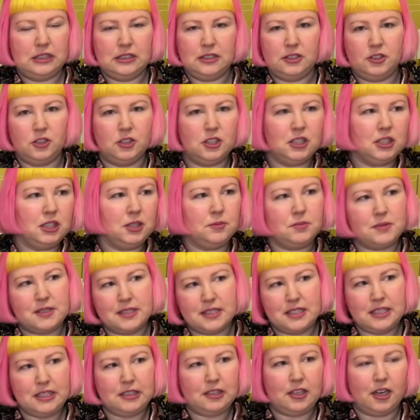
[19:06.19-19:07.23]

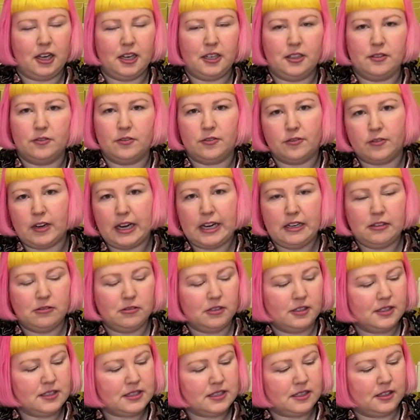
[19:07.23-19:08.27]
eucalyptusy kind of
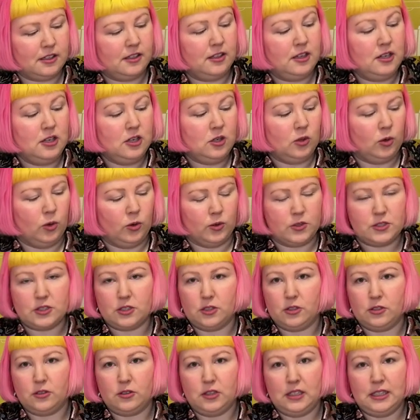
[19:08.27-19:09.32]
fragrance, and
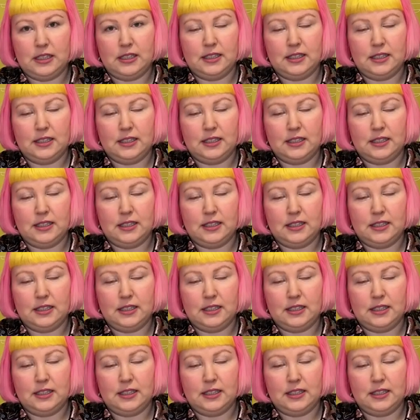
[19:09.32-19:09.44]
also